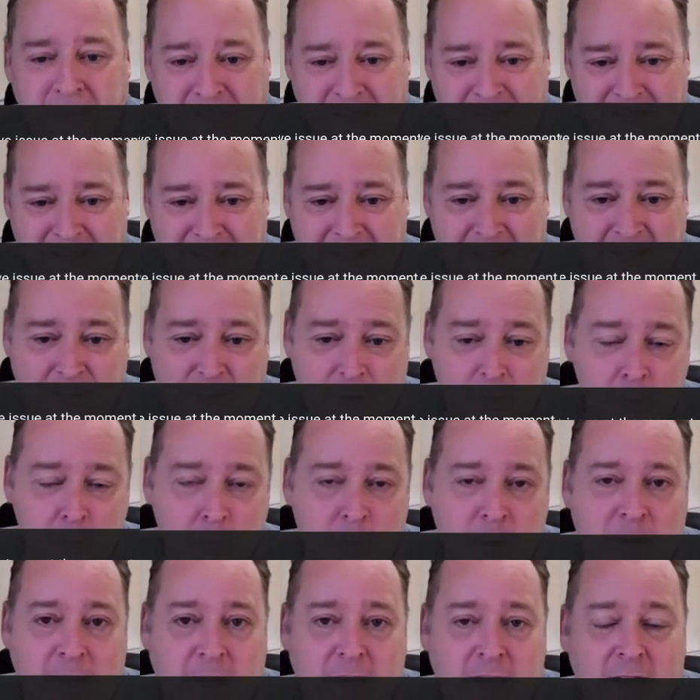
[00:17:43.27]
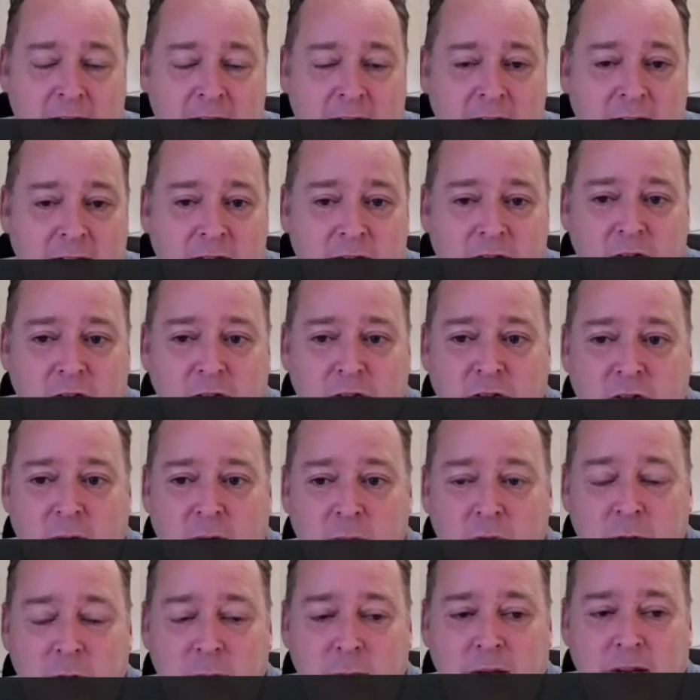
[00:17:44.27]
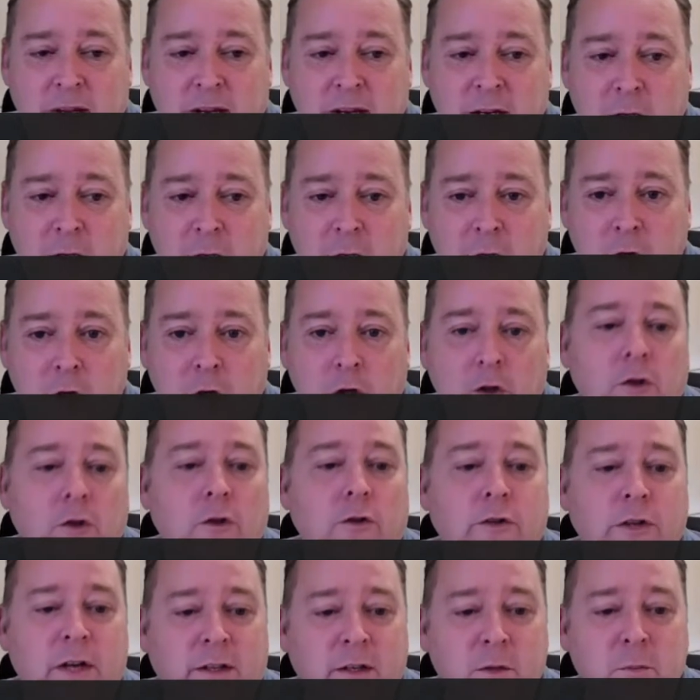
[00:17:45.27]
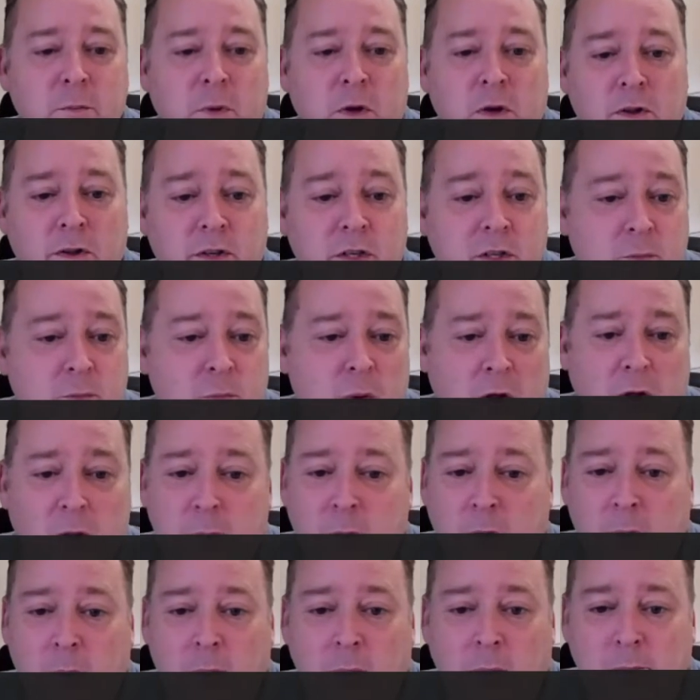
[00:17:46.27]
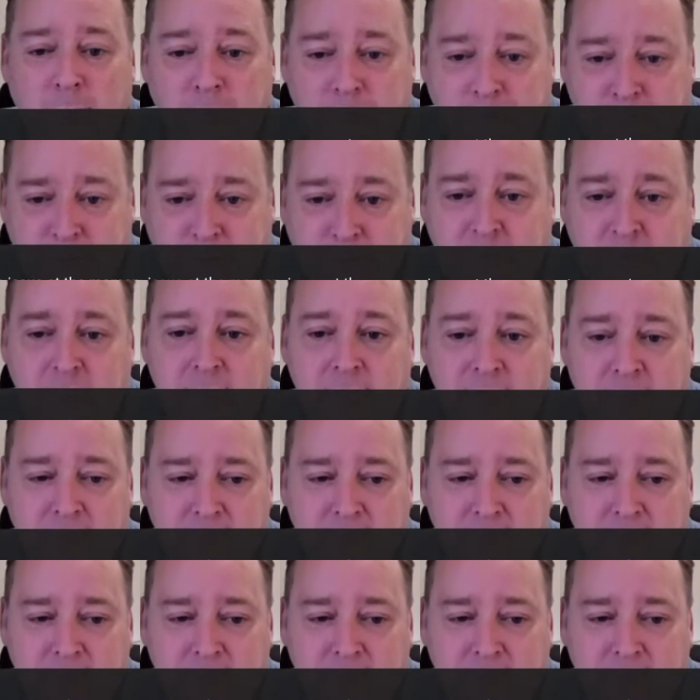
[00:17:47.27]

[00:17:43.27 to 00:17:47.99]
But at the minute, it just seems to be local transport because it's more the problem.